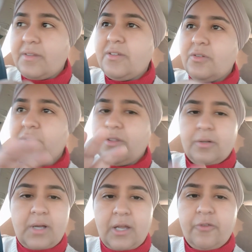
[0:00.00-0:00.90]
This is
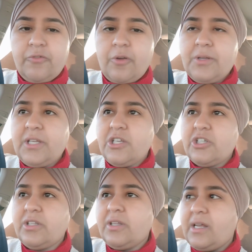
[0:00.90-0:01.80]
the kind of
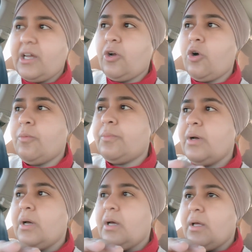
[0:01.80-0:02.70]
reputation that
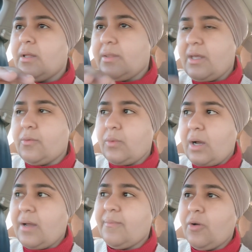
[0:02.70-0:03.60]

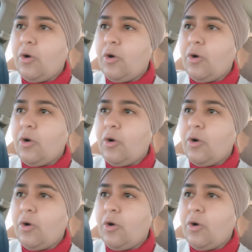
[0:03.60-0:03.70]
I'm